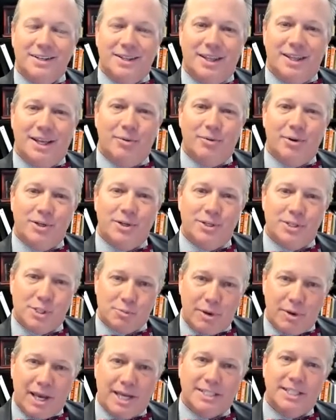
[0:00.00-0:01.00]
They were
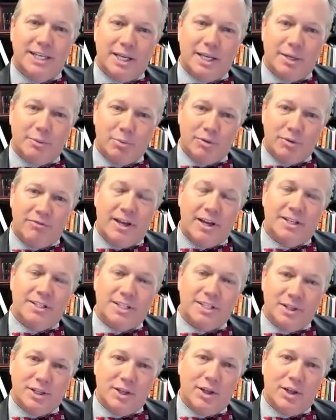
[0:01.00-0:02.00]
inspecting and
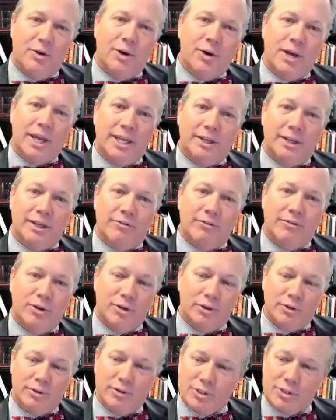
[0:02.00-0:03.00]
preventing the low-hanging
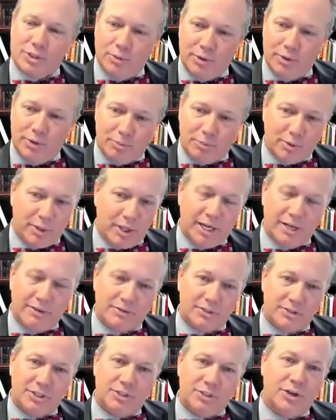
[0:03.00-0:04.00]
fruit. So when the
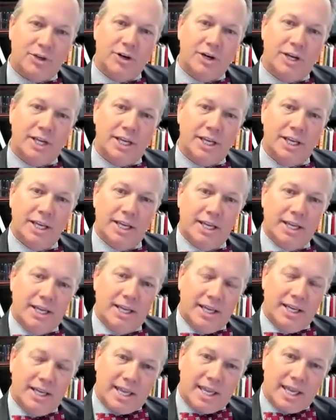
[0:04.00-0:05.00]
plaintiff's attorney
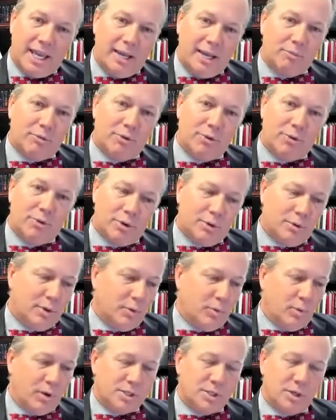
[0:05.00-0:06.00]
came through,
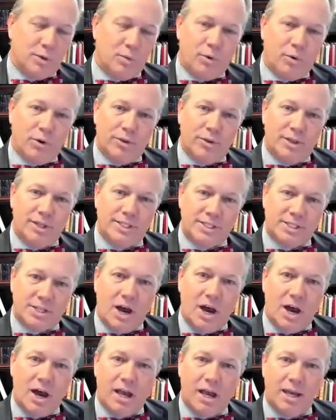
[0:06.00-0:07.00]
it wasn't worth his
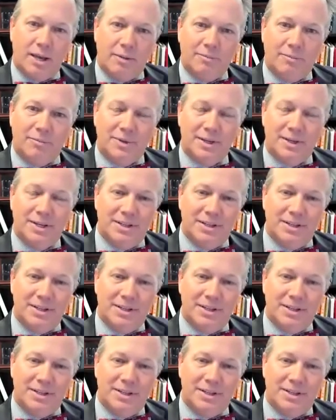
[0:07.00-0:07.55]
time